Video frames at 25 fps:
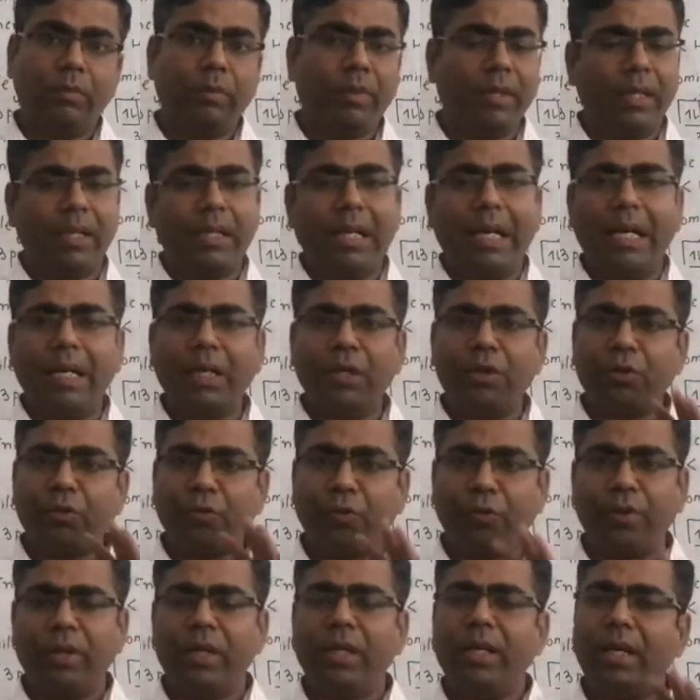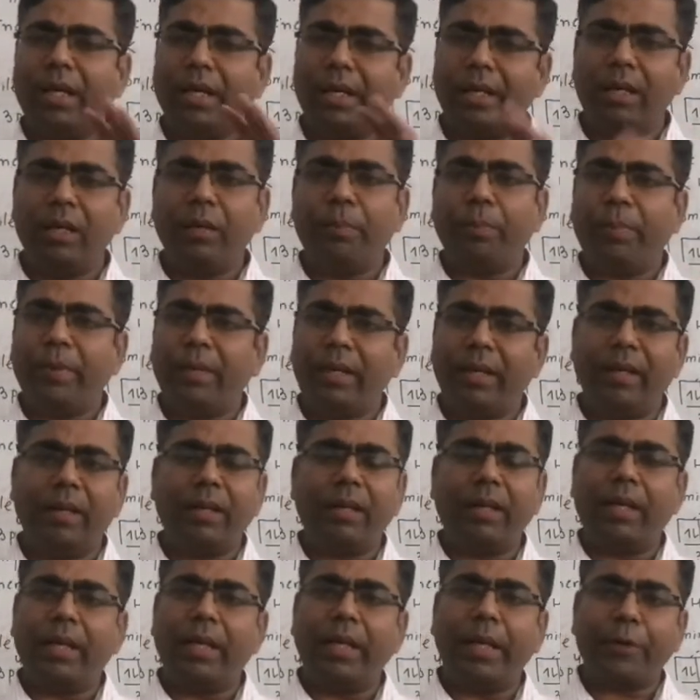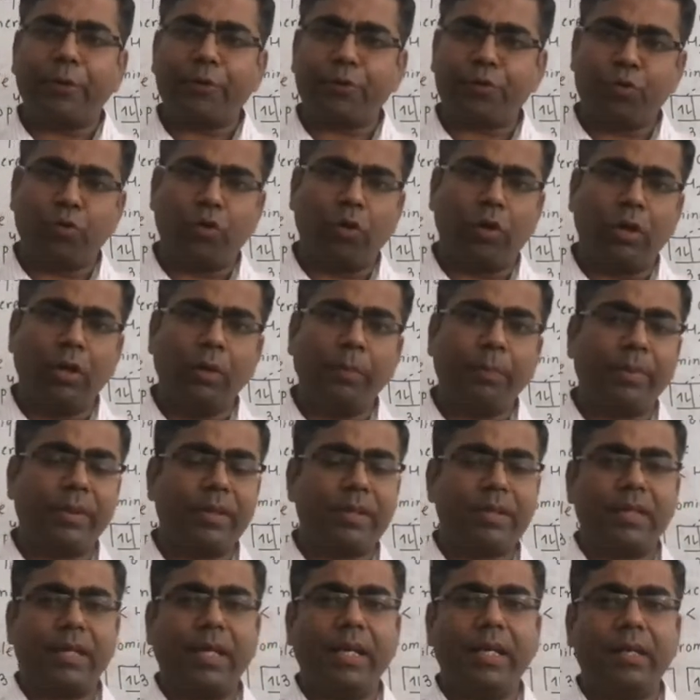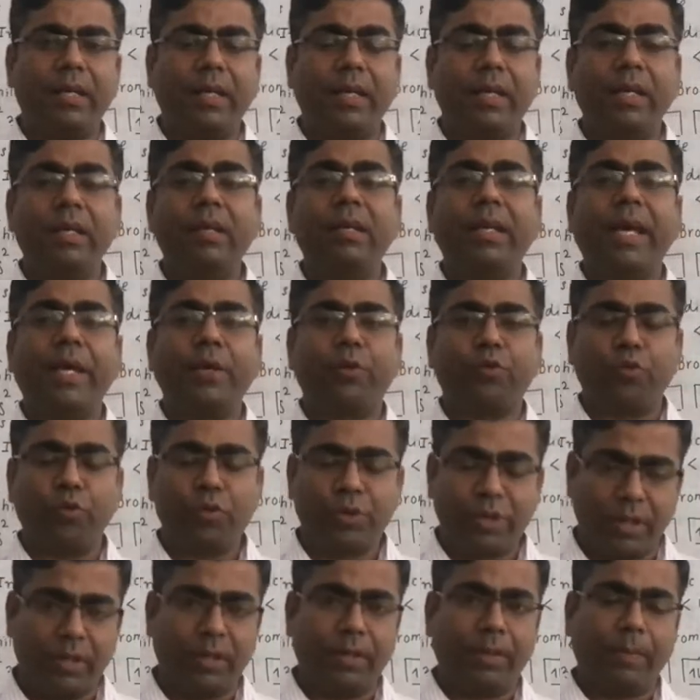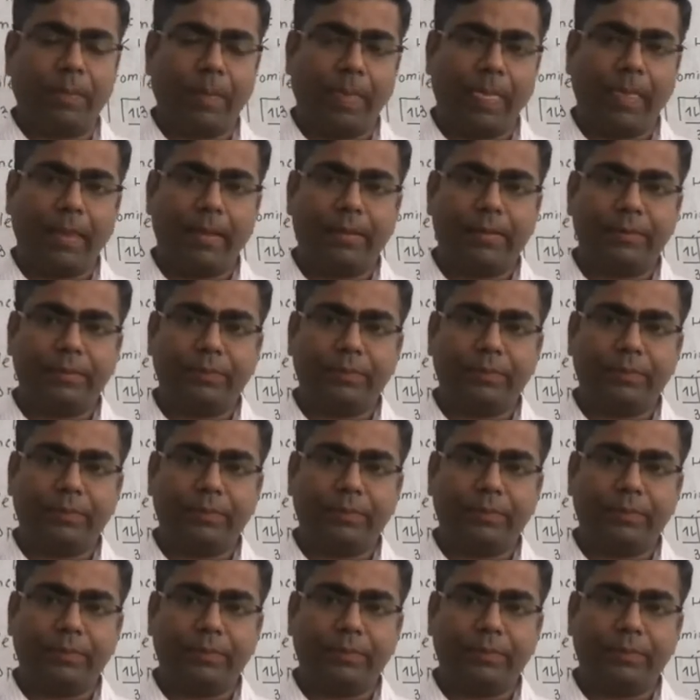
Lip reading: There are 3 unpaired electrons present in nitrogen.